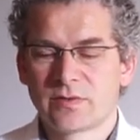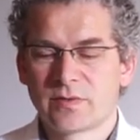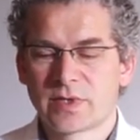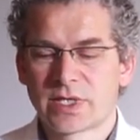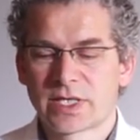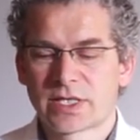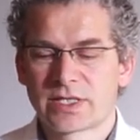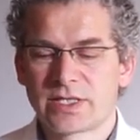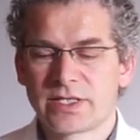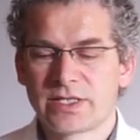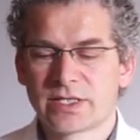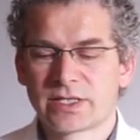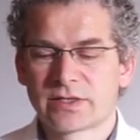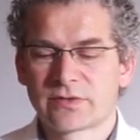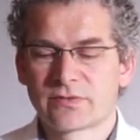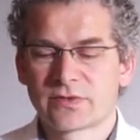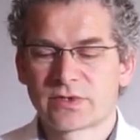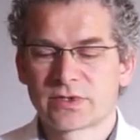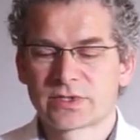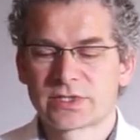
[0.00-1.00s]
with the cleaning
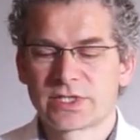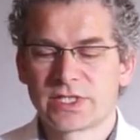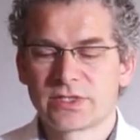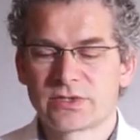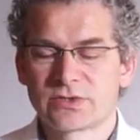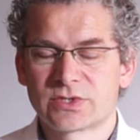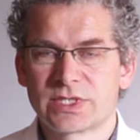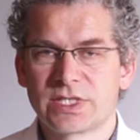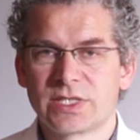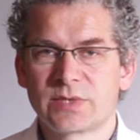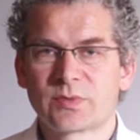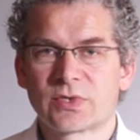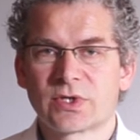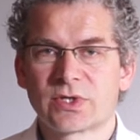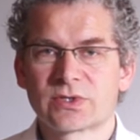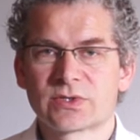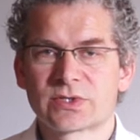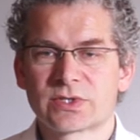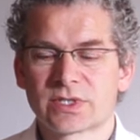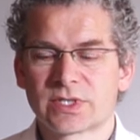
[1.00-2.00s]
for a sheet-to-sheet
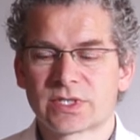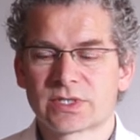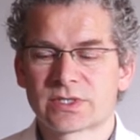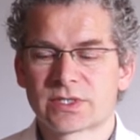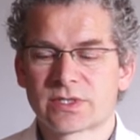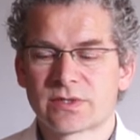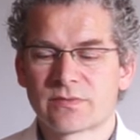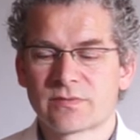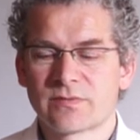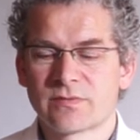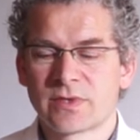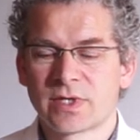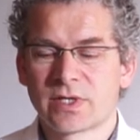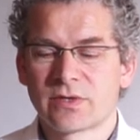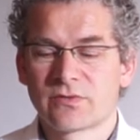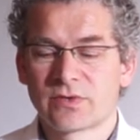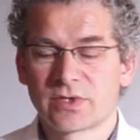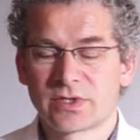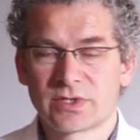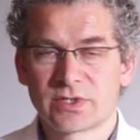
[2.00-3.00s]
process.
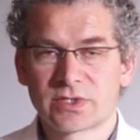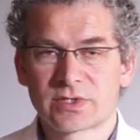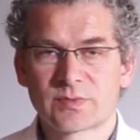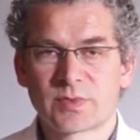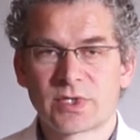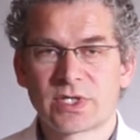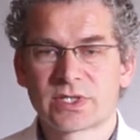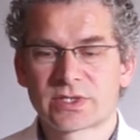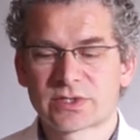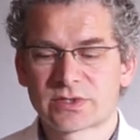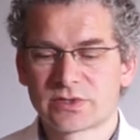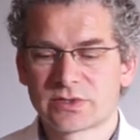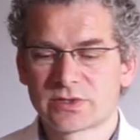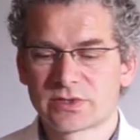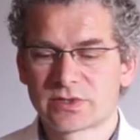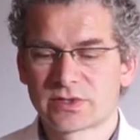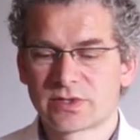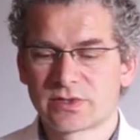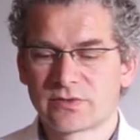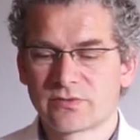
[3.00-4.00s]
For dust
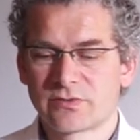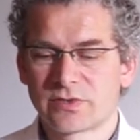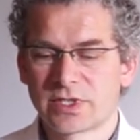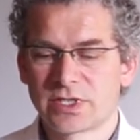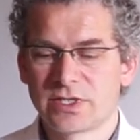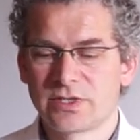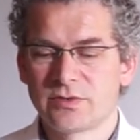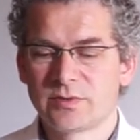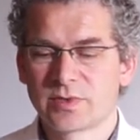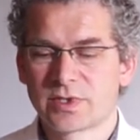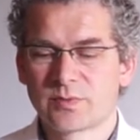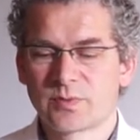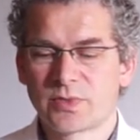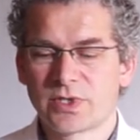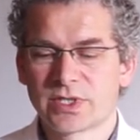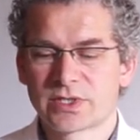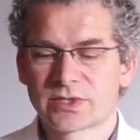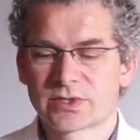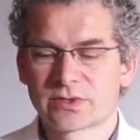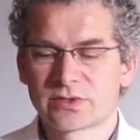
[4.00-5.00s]
particles, for aluminum
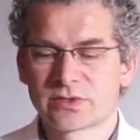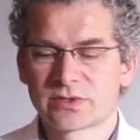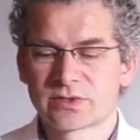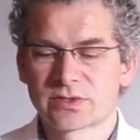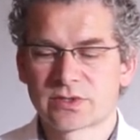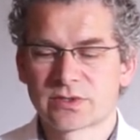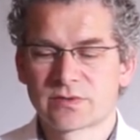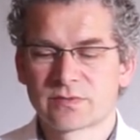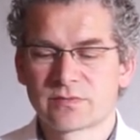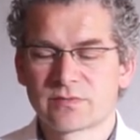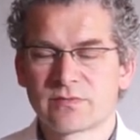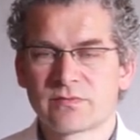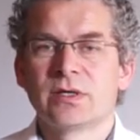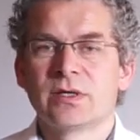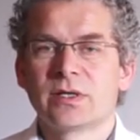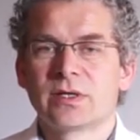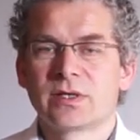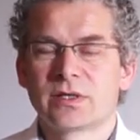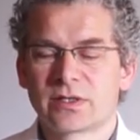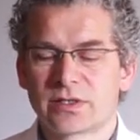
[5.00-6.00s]
particles,
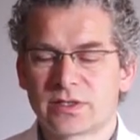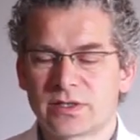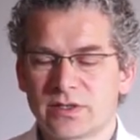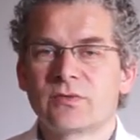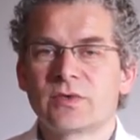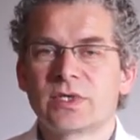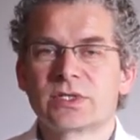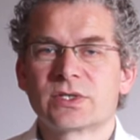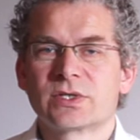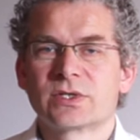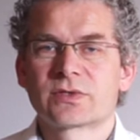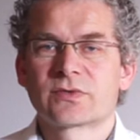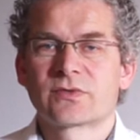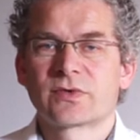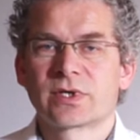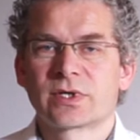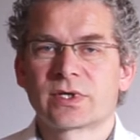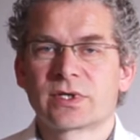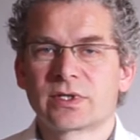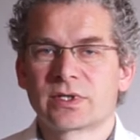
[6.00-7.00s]
the results
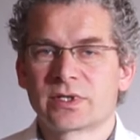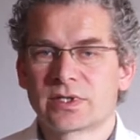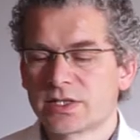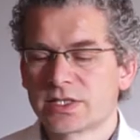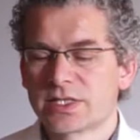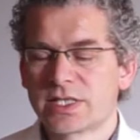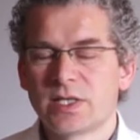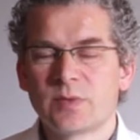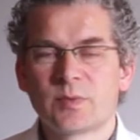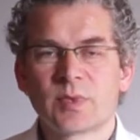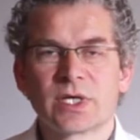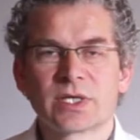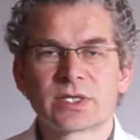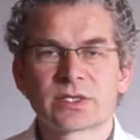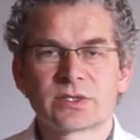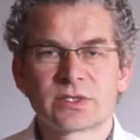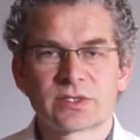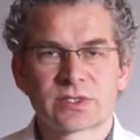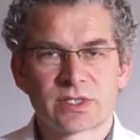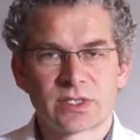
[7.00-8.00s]
for steel
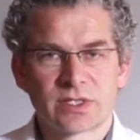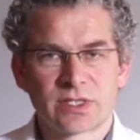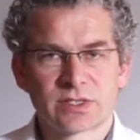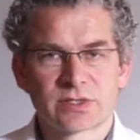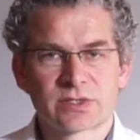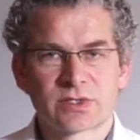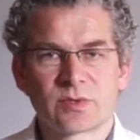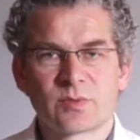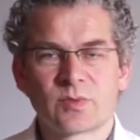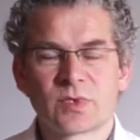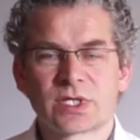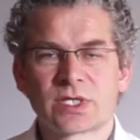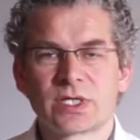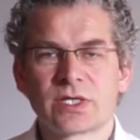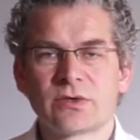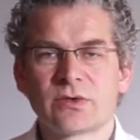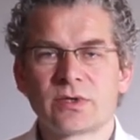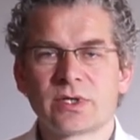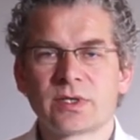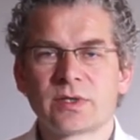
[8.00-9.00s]
particles are somewhat
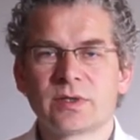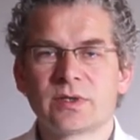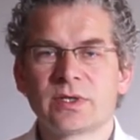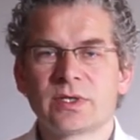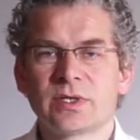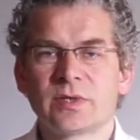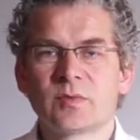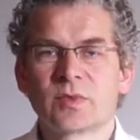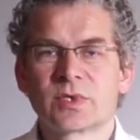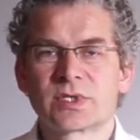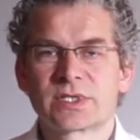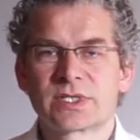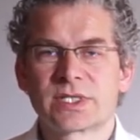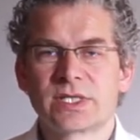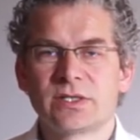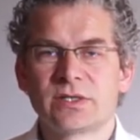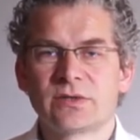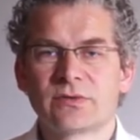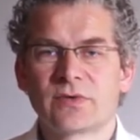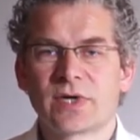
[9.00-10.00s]
lower, but
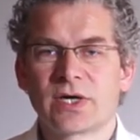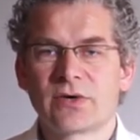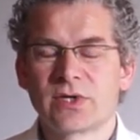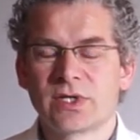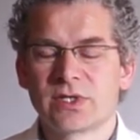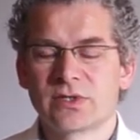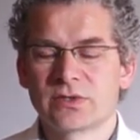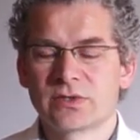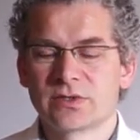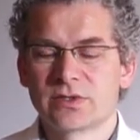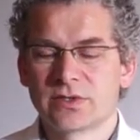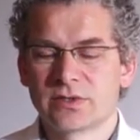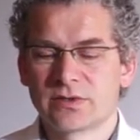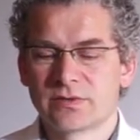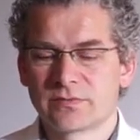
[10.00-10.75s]
still very good.